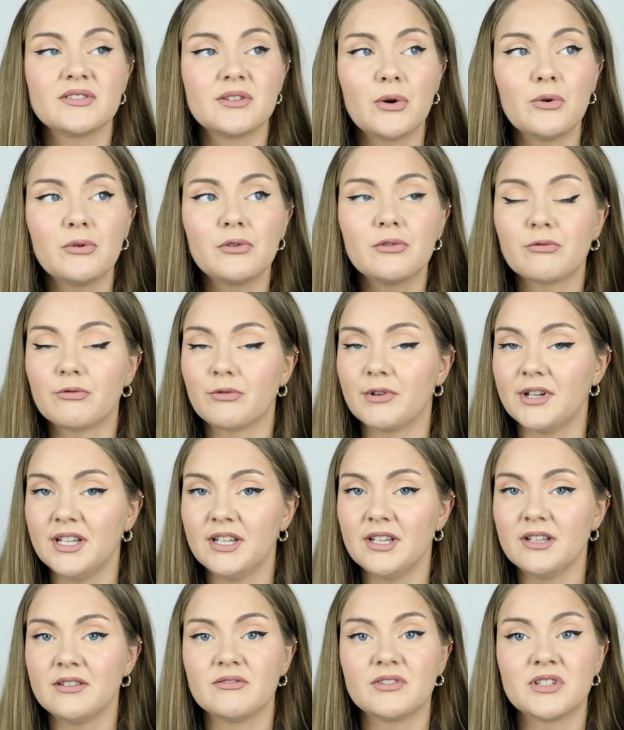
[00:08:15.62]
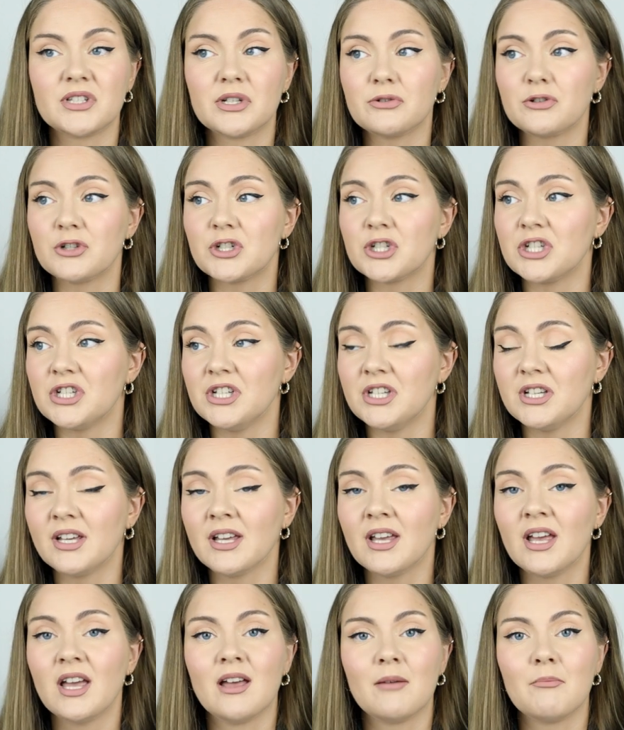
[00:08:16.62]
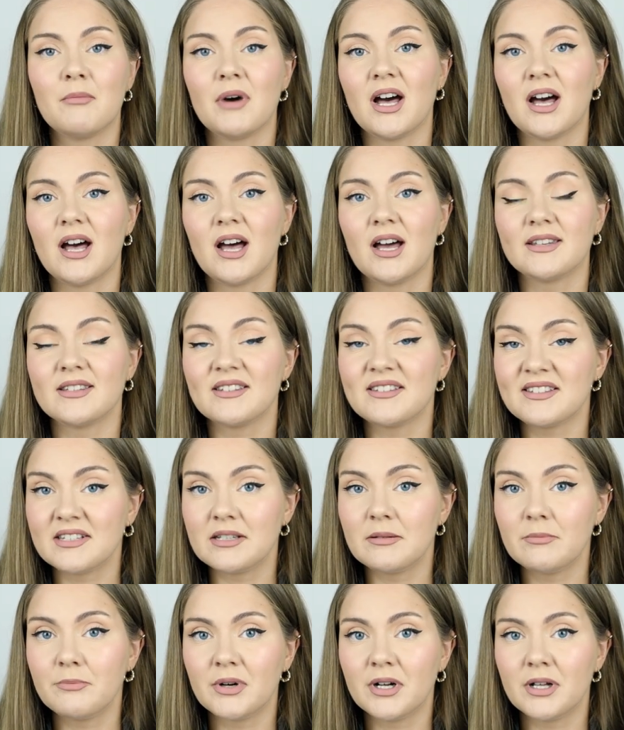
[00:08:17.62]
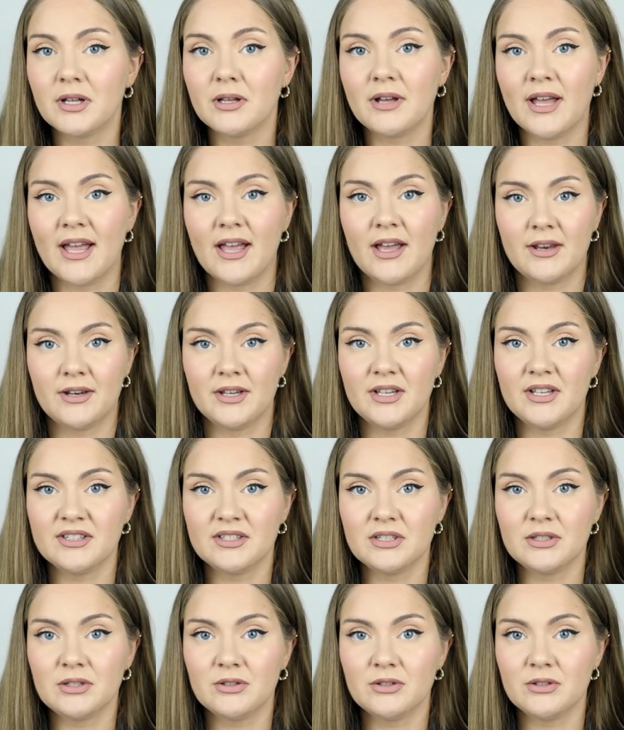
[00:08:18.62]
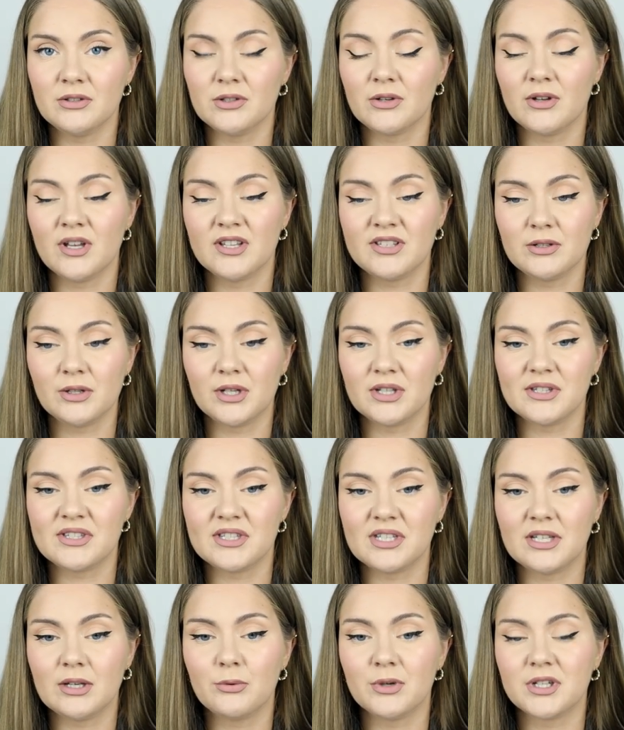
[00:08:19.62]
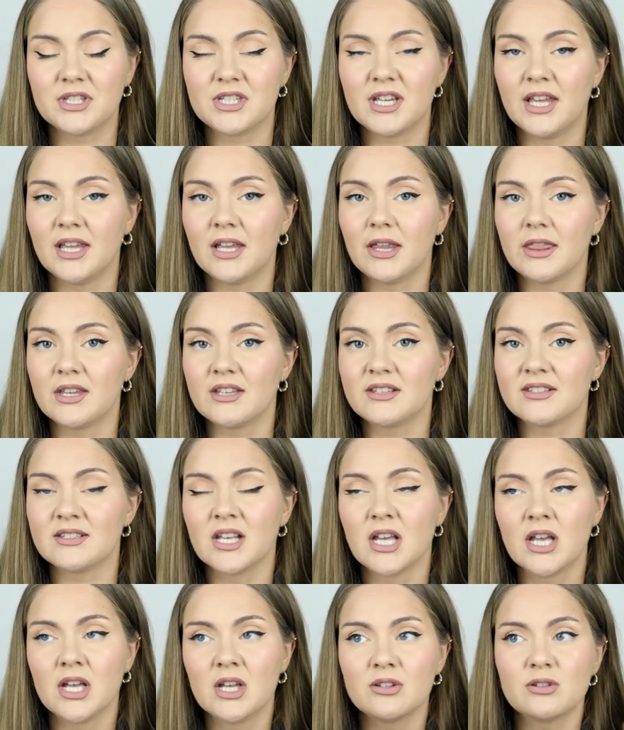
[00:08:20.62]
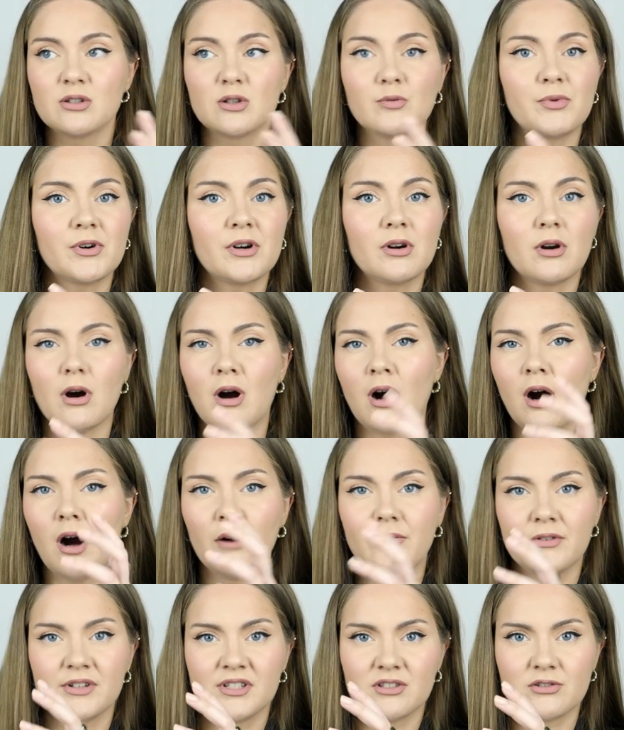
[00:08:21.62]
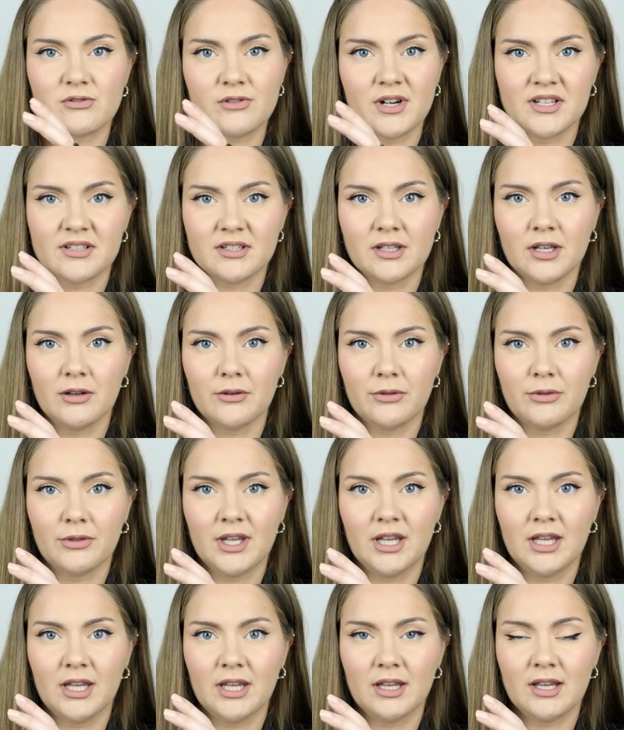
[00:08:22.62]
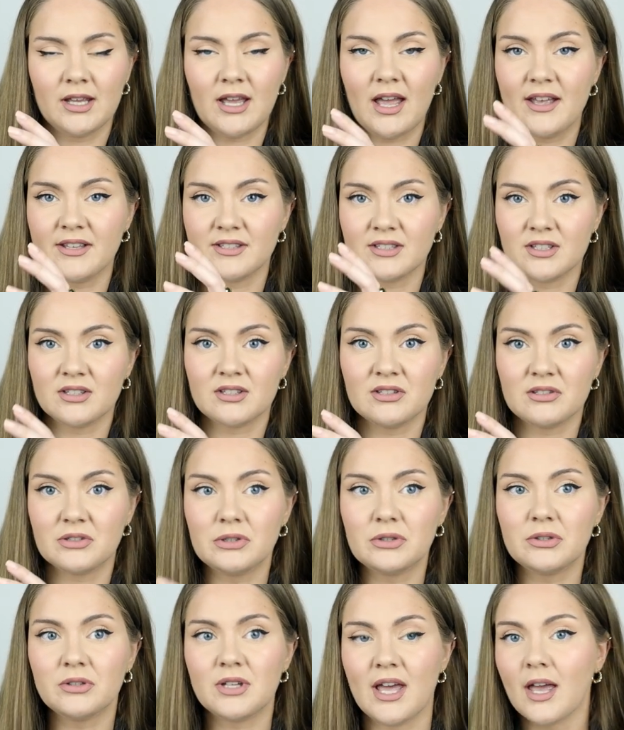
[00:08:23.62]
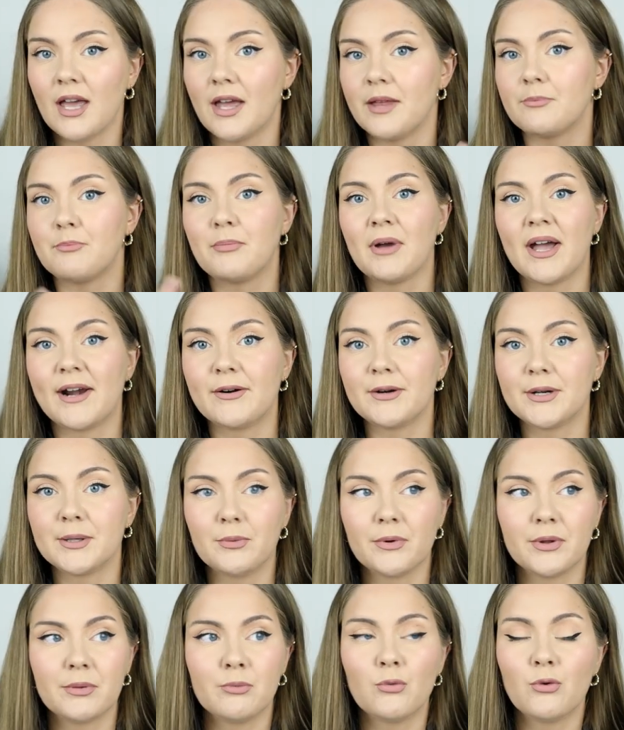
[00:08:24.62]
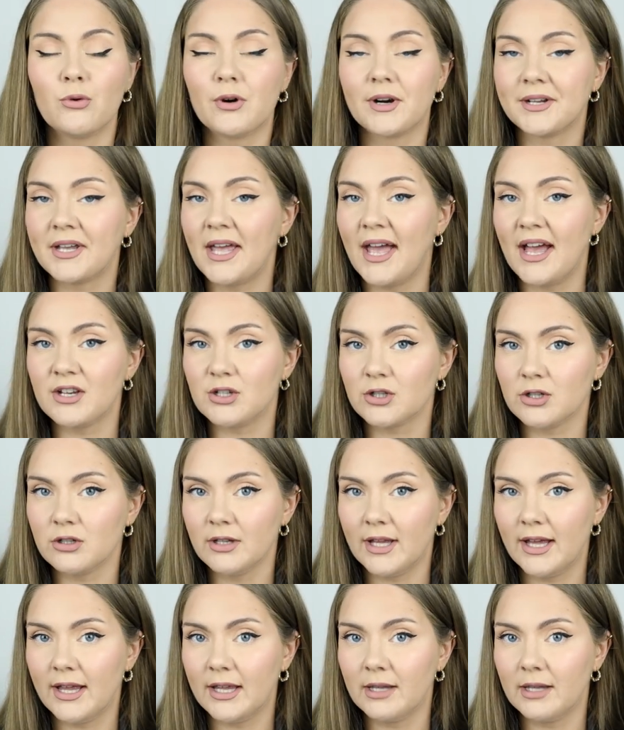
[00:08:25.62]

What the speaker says: so great, so chic, but simple and easy to do. As you can see, we take this super office dress coat thing as a suit and pair it with more casual